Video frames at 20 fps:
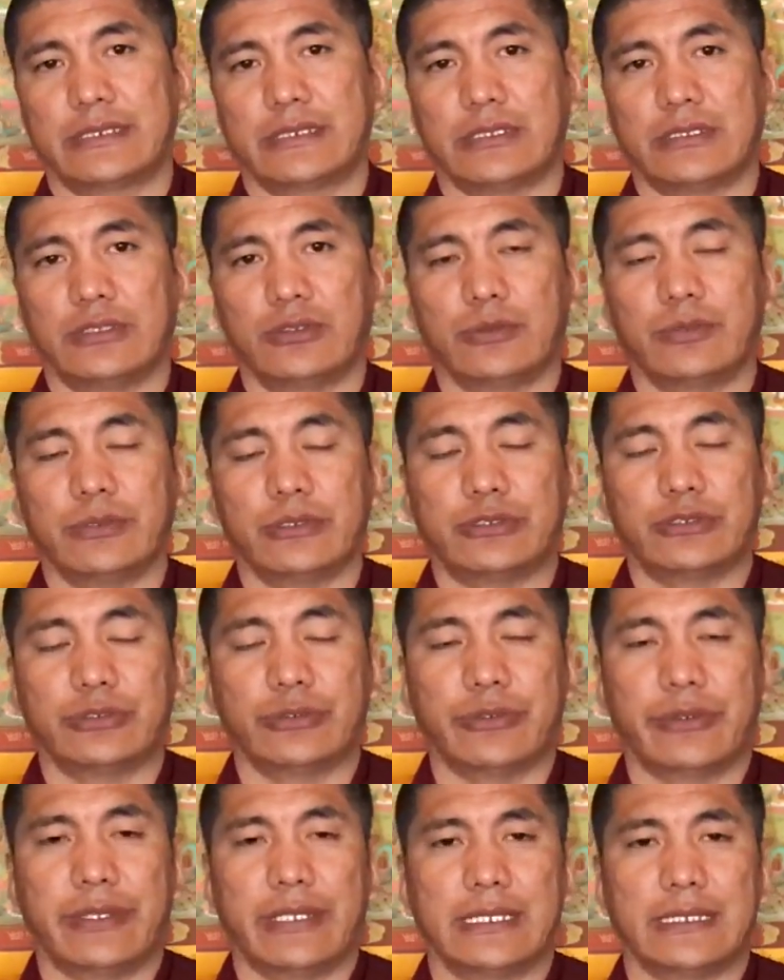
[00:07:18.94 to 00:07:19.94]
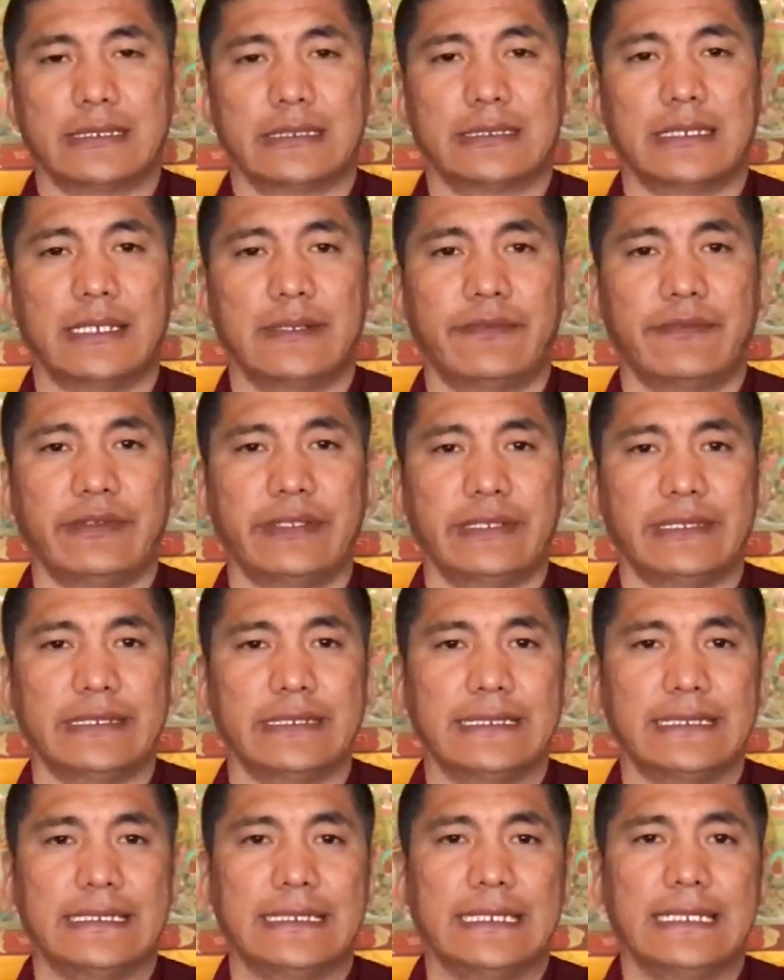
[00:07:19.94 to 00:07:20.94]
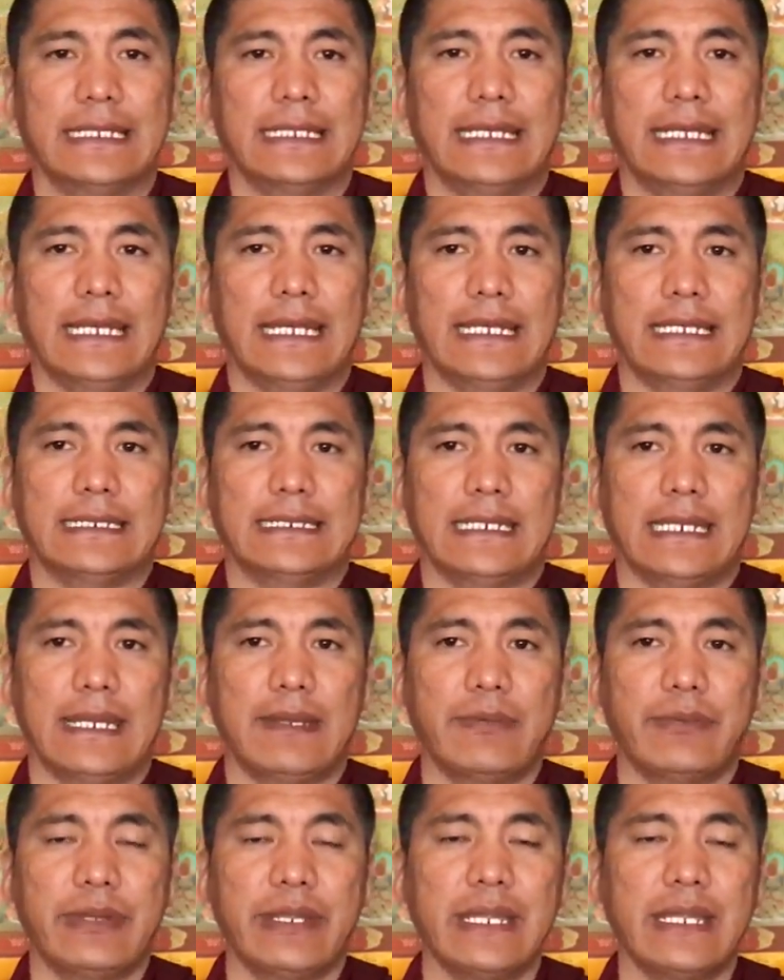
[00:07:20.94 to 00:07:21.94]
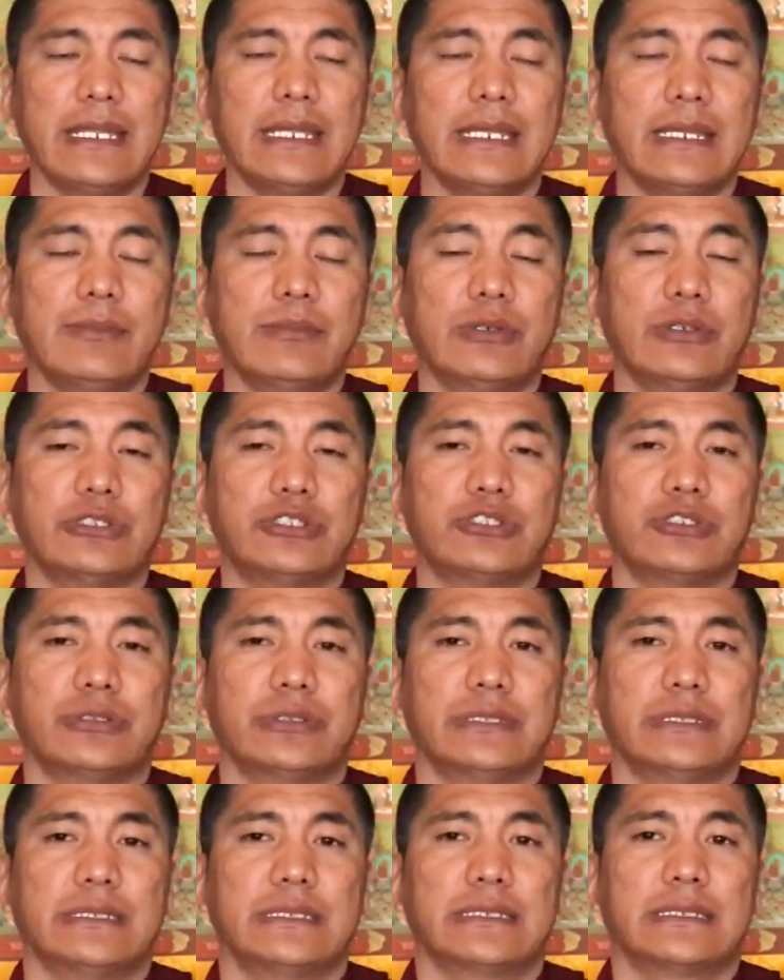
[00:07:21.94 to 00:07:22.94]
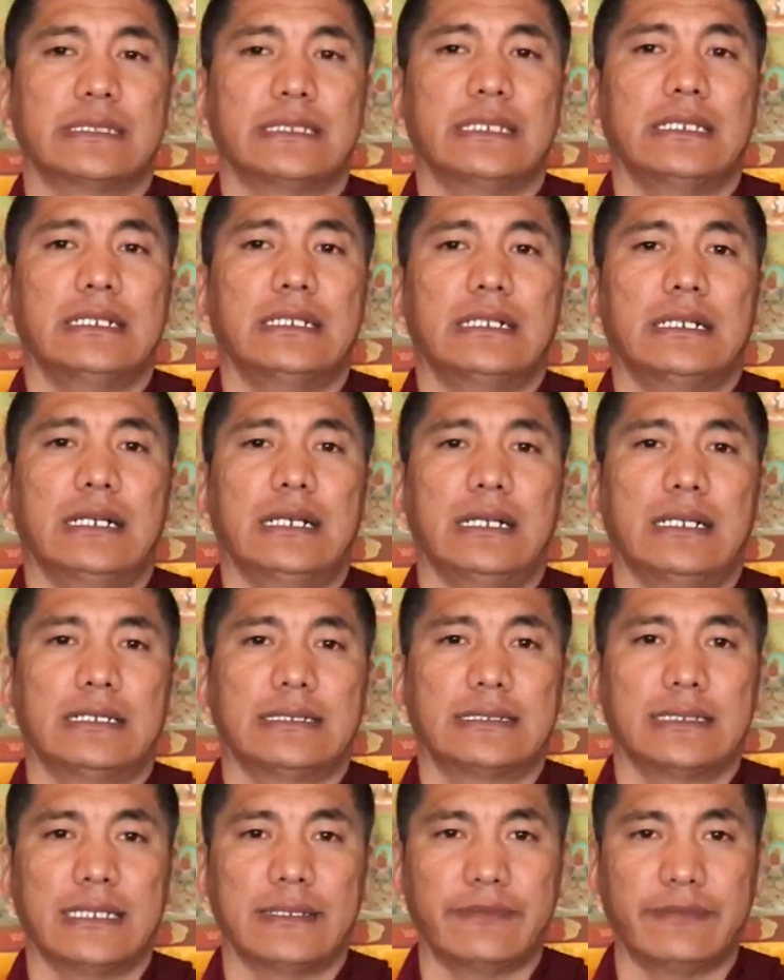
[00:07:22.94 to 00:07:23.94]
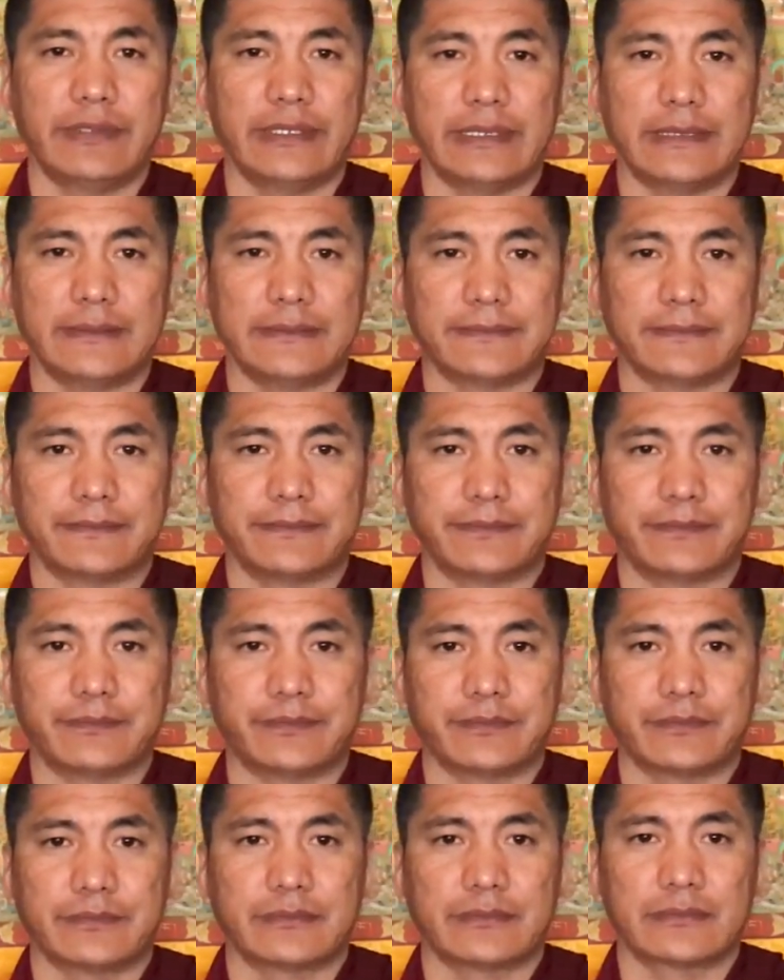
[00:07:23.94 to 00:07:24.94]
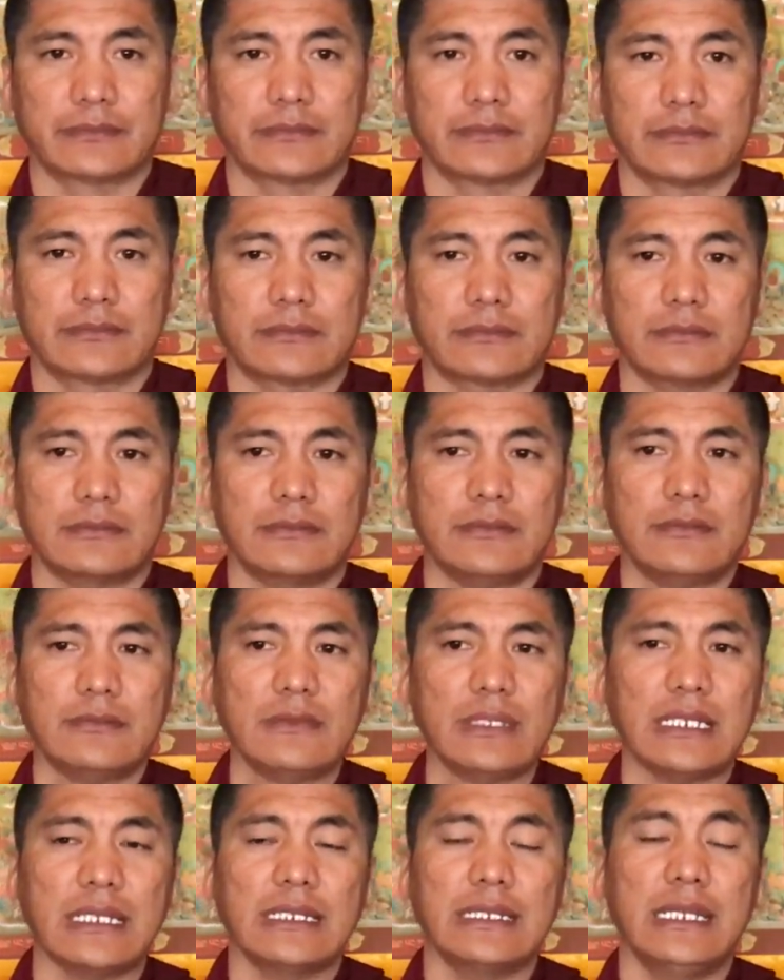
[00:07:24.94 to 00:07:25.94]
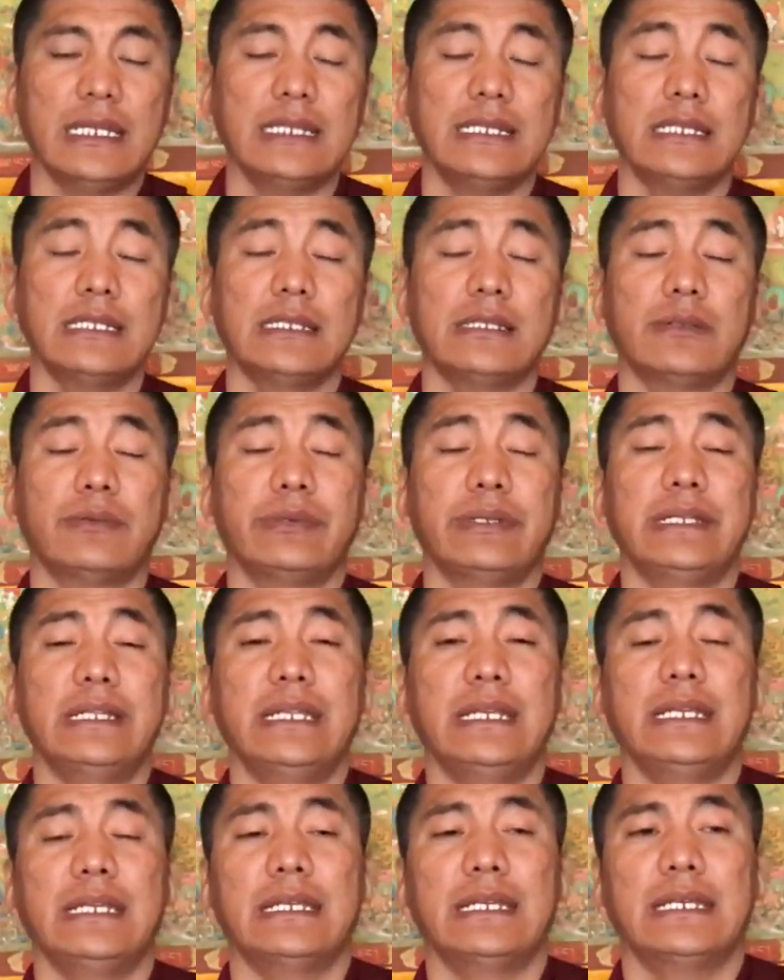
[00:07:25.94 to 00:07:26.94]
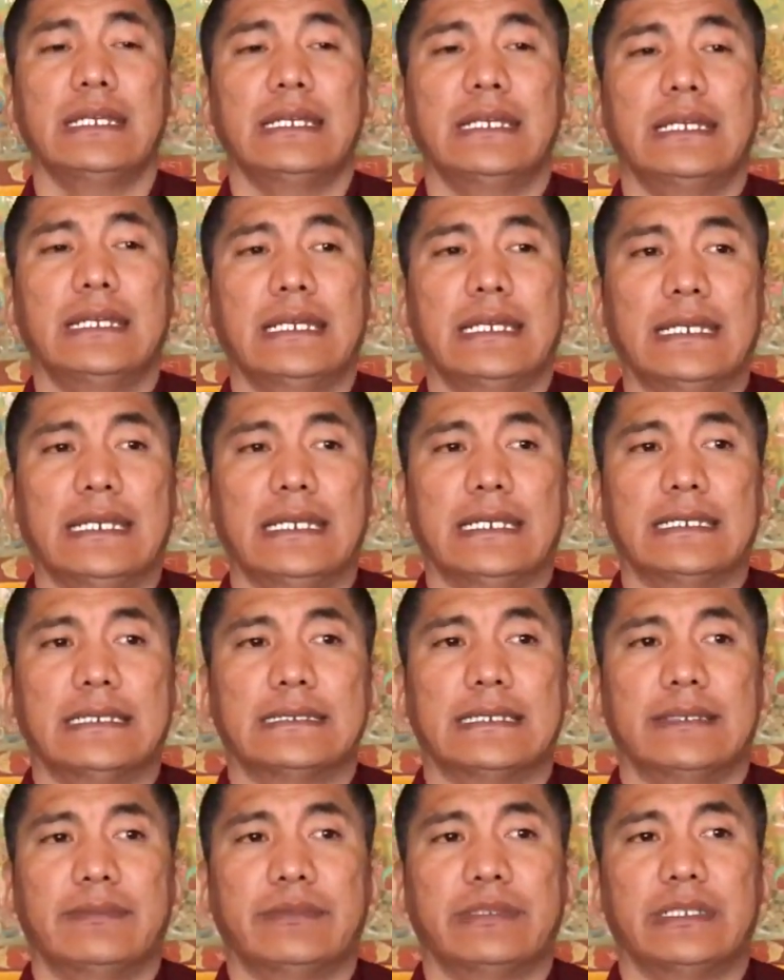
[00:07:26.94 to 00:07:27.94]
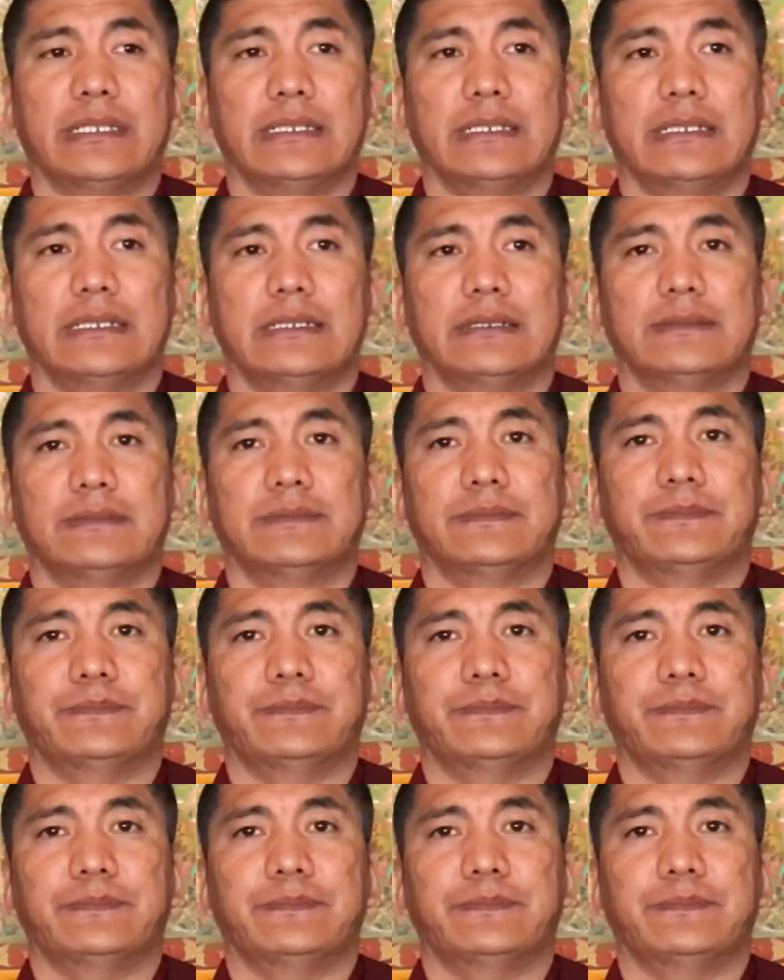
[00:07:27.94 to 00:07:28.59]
noble truth is suffering, and every emotions are suffering. This is a really something